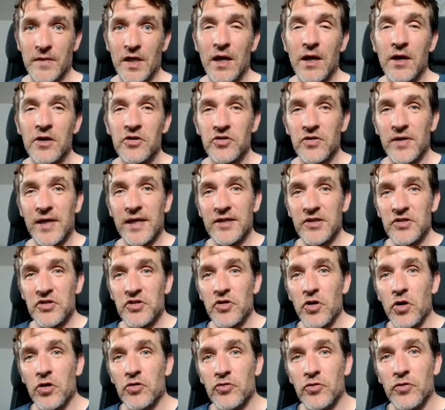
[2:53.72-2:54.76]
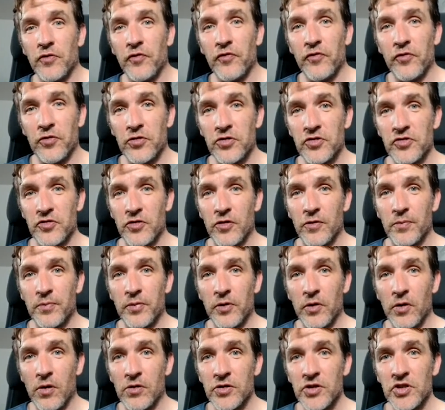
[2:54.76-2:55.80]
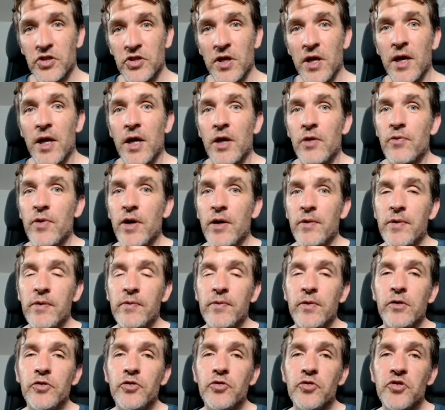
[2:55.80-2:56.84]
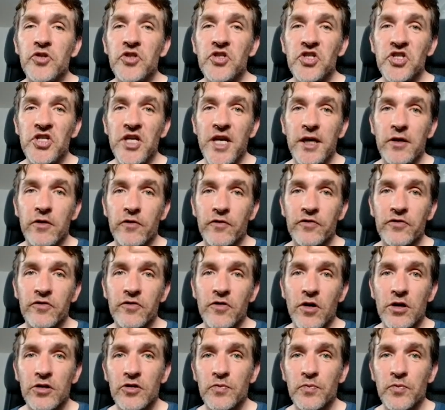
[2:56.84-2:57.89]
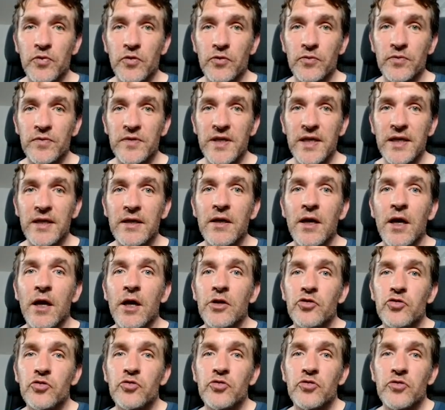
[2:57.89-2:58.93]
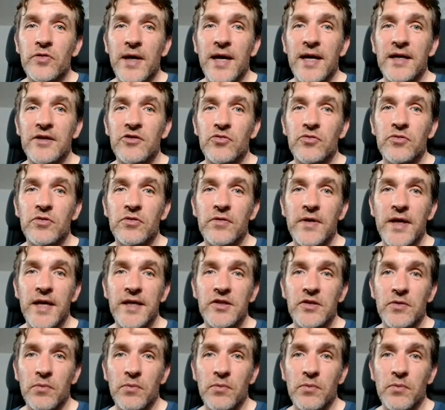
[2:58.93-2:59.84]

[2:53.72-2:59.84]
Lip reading: So let us go to the first approach, where we will use chain of thought prompting to try to create